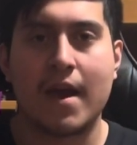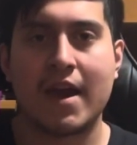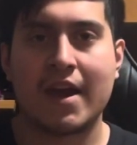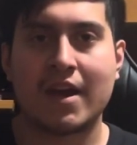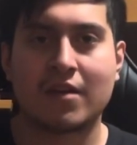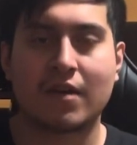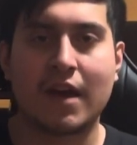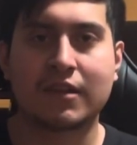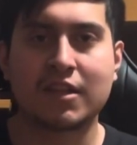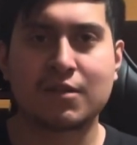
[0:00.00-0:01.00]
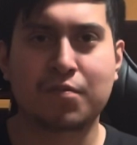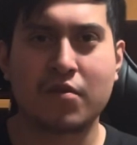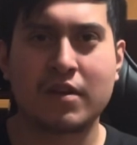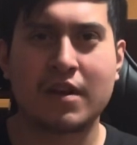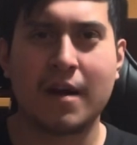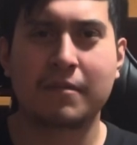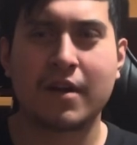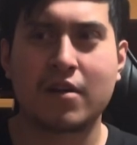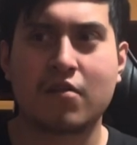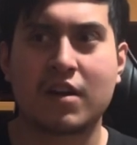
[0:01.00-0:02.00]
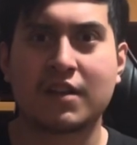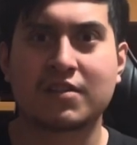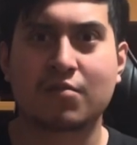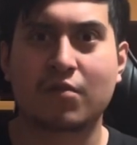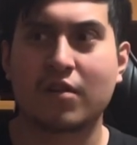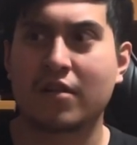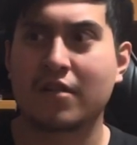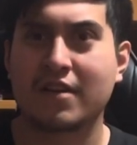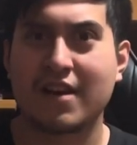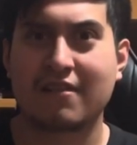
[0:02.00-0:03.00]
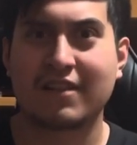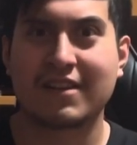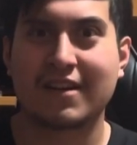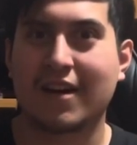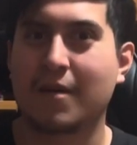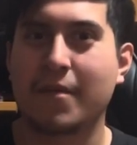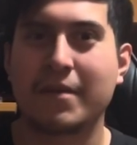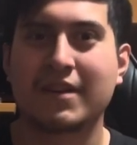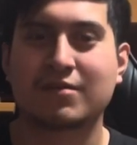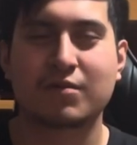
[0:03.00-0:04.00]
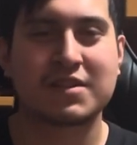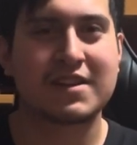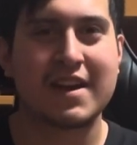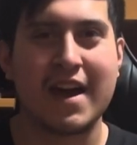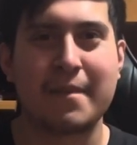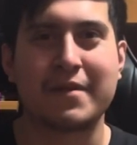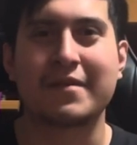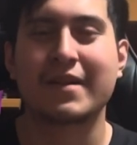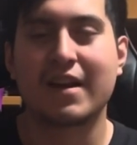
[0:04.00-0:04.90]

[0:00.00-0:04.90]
And at this point, I'm like, okay, so we're nearing a couple minutes. What's going to happen?